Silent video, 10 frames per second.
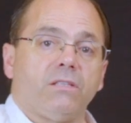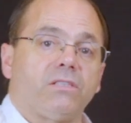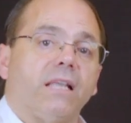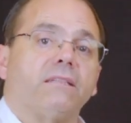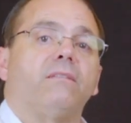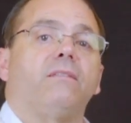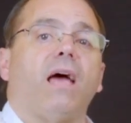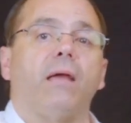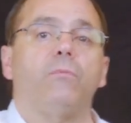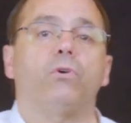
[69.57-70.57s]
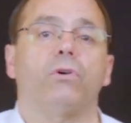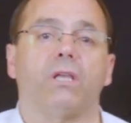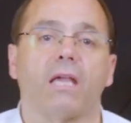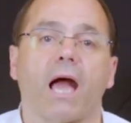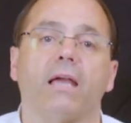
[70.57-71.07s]
Select the time
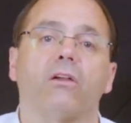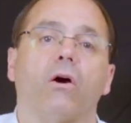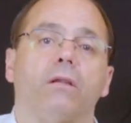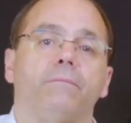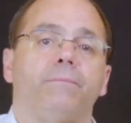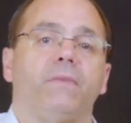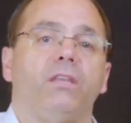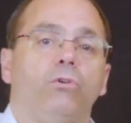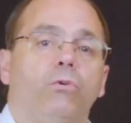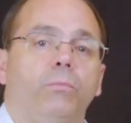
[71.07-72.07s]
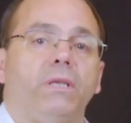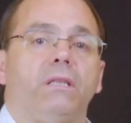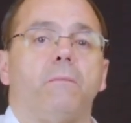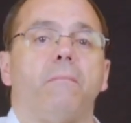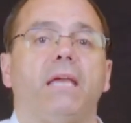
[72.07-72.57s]
cooking icon and you will be
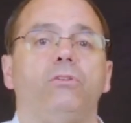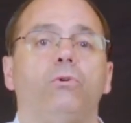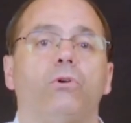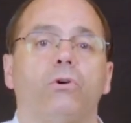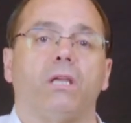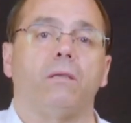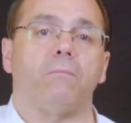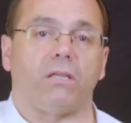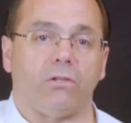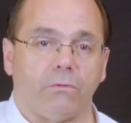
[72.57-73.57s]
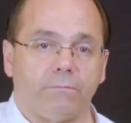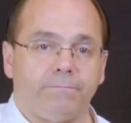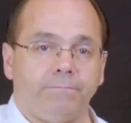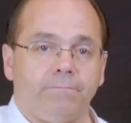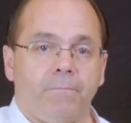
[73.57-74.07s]
in the manual cooking menu.
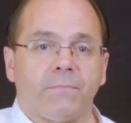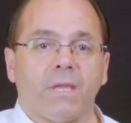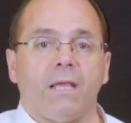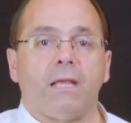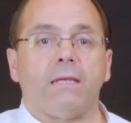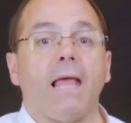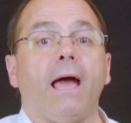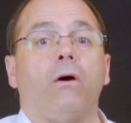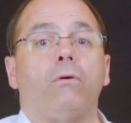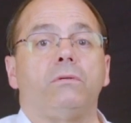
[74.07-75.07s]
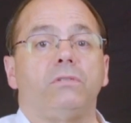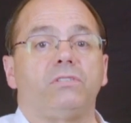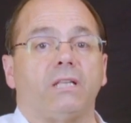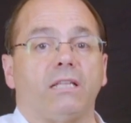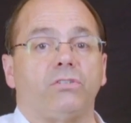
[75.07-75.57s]
Now
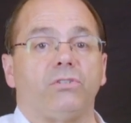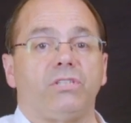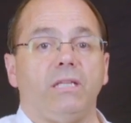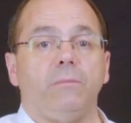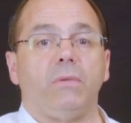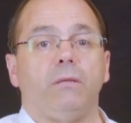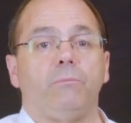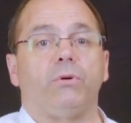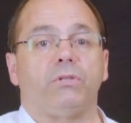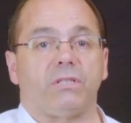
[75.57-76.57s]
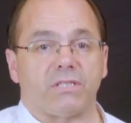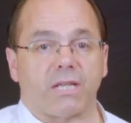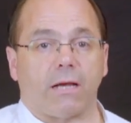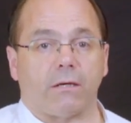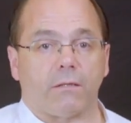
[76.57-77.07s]
select your steam input
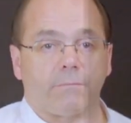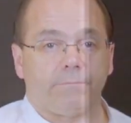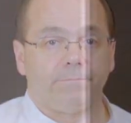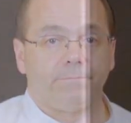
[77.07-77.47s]
desired.